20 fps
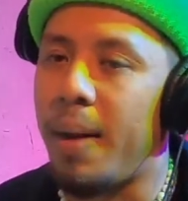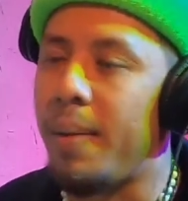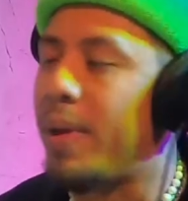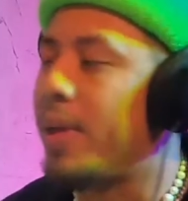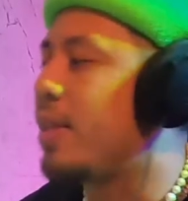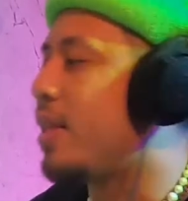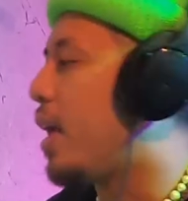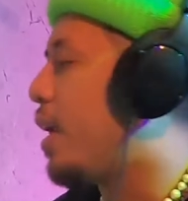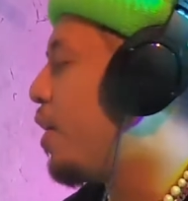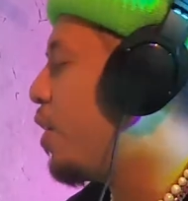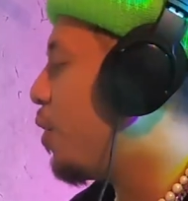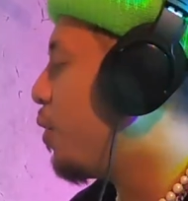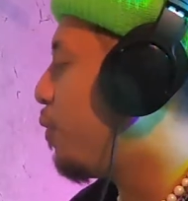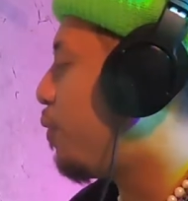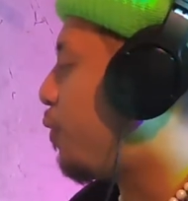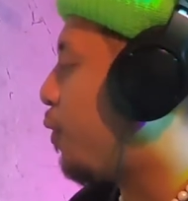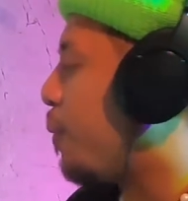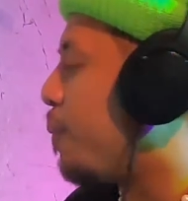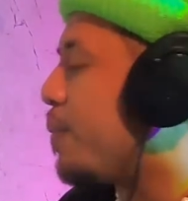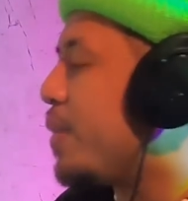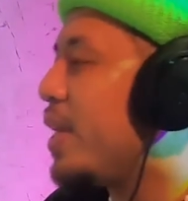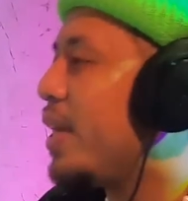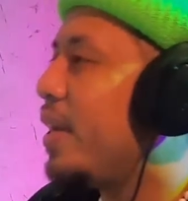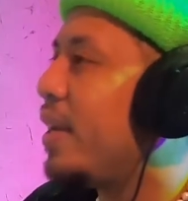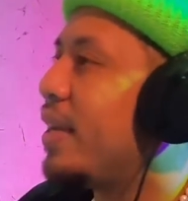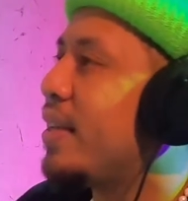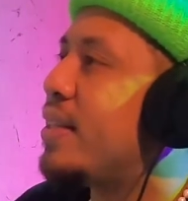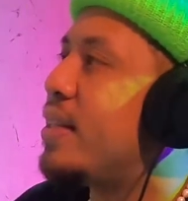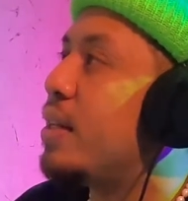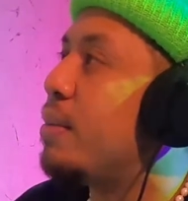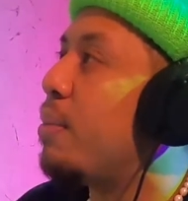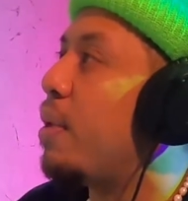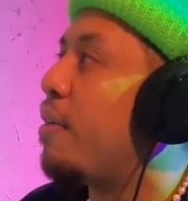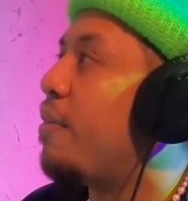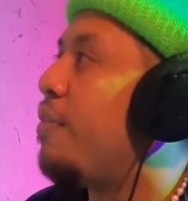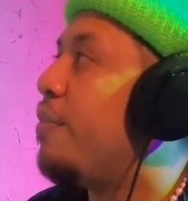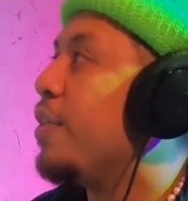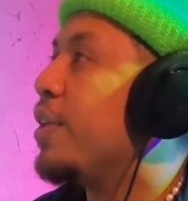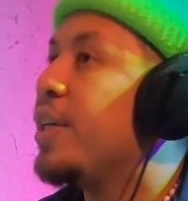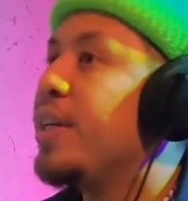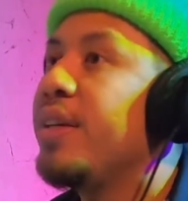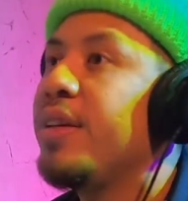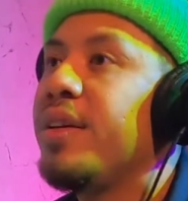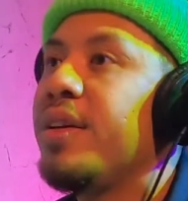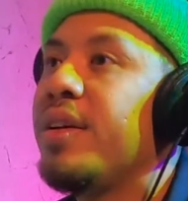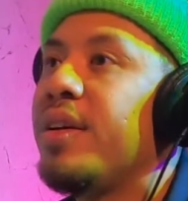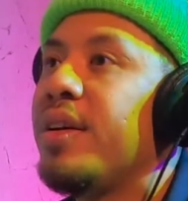I know for me, it's in my feet.